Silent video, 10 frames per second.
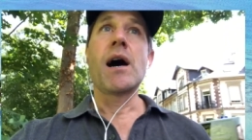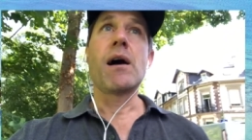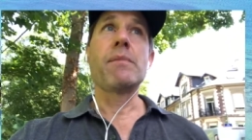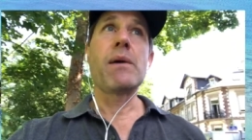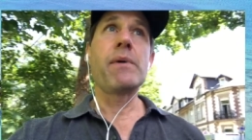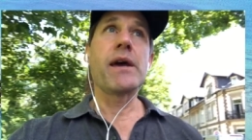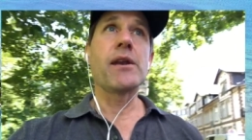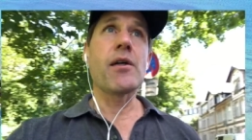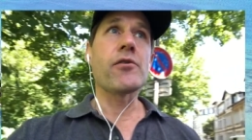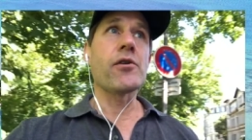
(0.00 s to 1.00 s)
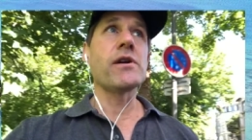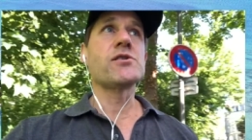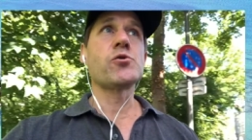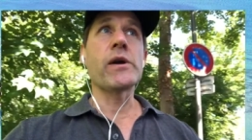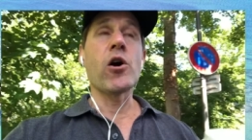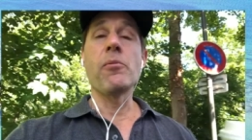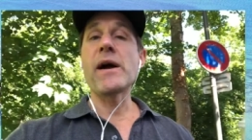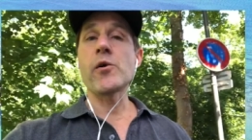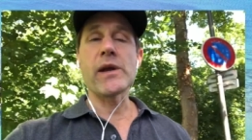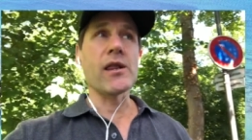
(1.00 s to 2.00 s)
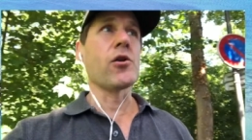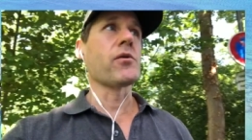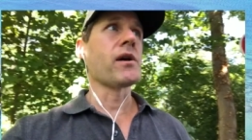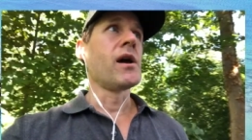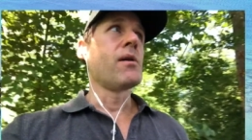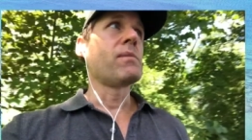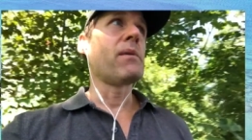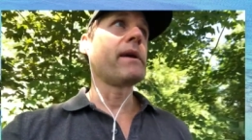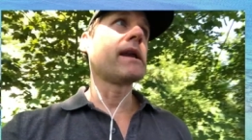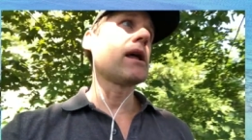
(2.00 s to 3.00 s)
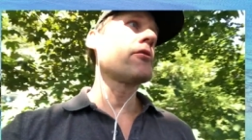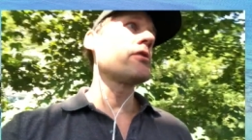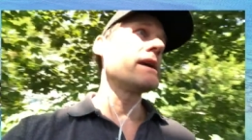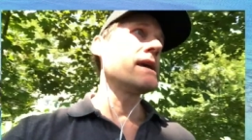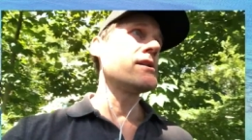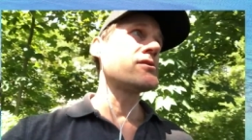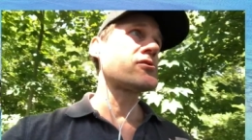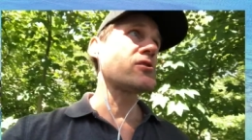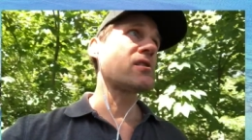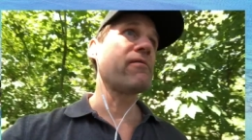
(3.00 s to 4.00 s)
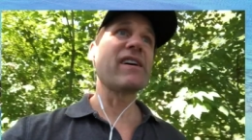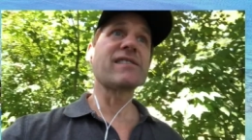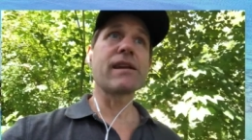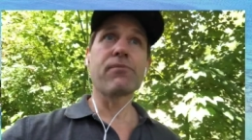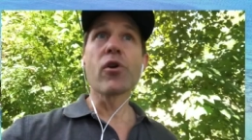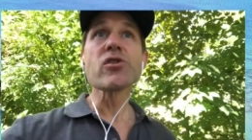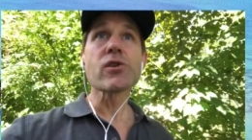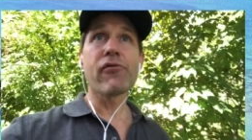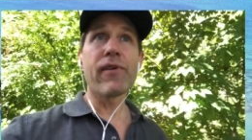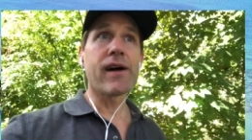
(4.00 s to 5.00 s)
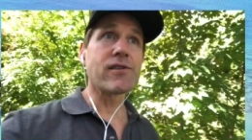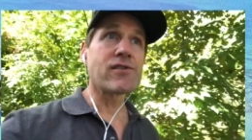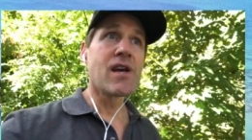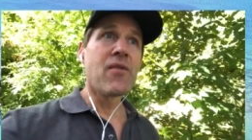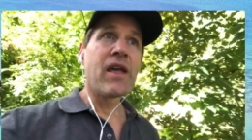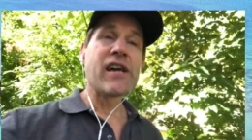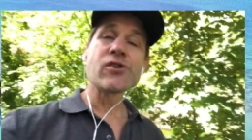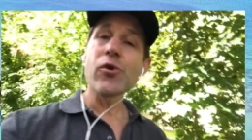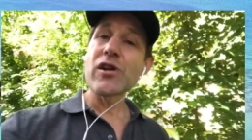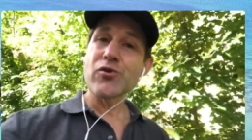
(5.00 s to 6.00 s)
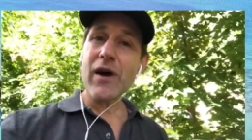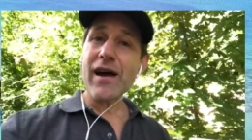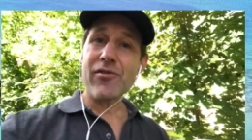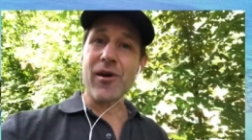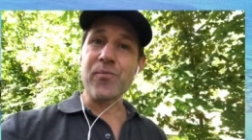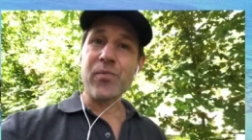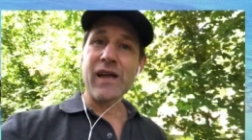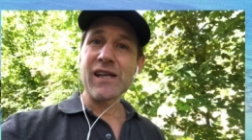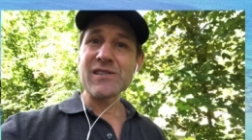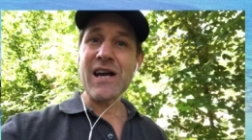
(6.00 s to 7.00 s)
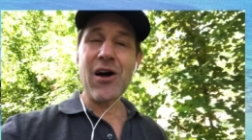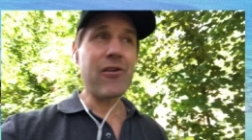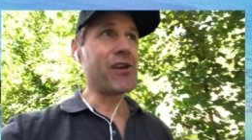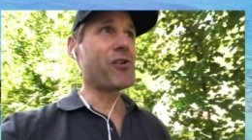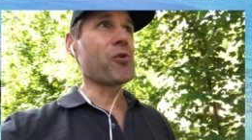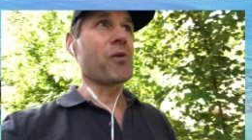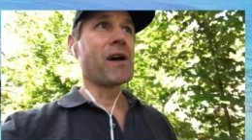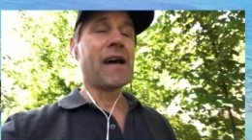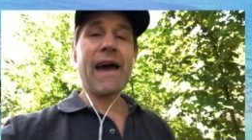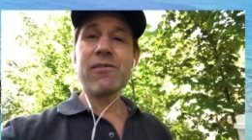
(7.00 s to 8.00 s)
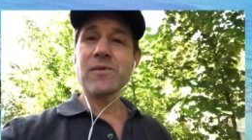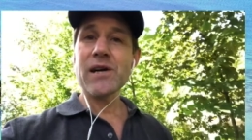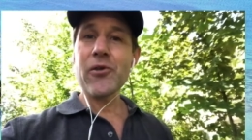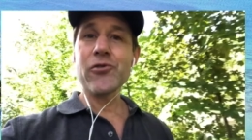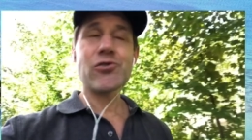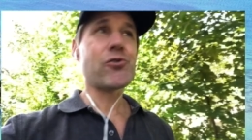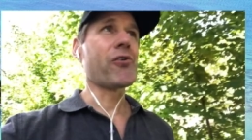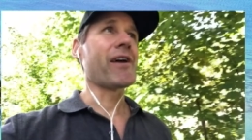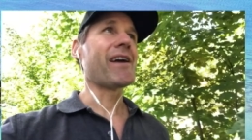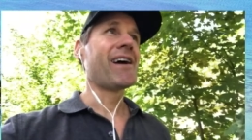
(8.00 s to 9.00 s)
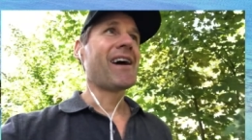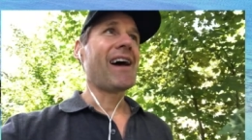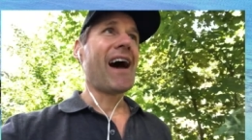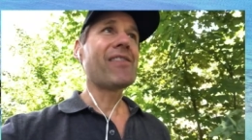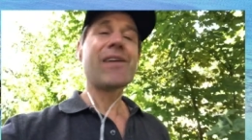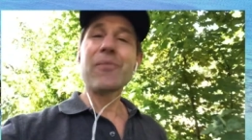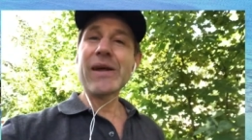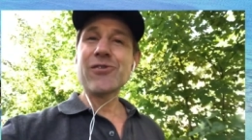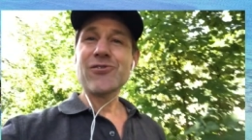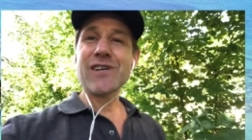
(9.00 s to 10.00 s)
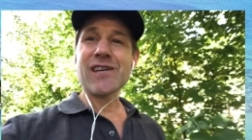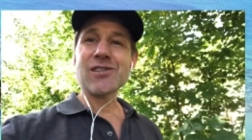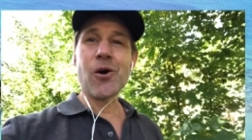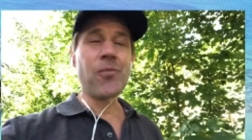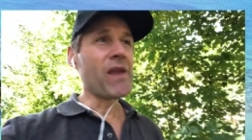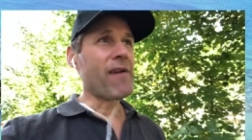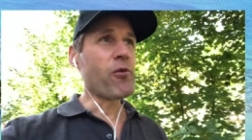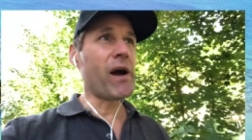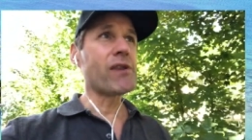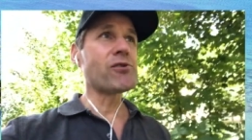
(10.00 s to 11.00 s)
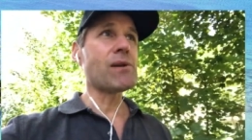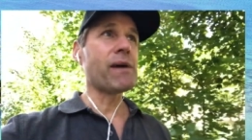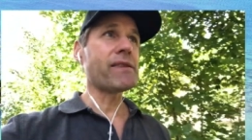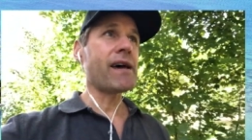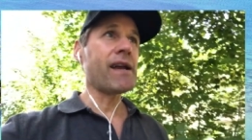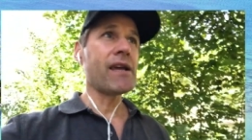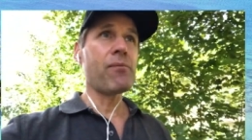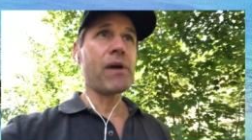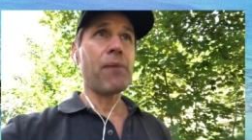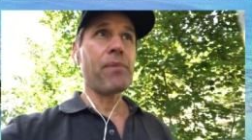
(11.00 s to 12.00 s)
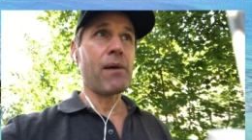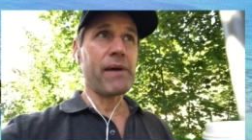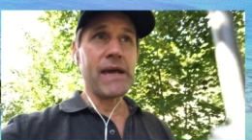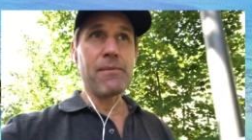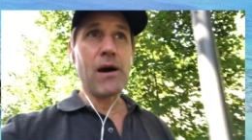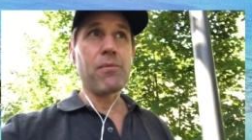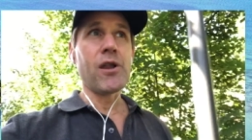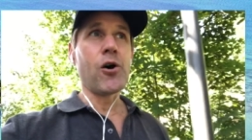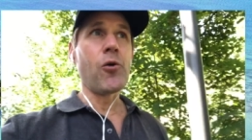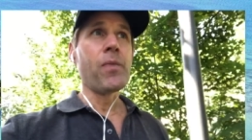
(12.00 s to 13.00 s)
Maybe another is doing a home equity loan. Maybe another is just investing personal funds, and sort of track them and see how they do. Have them tell their story. I think that'd be interesting. So if you want to do something like that, hit me up on my email below.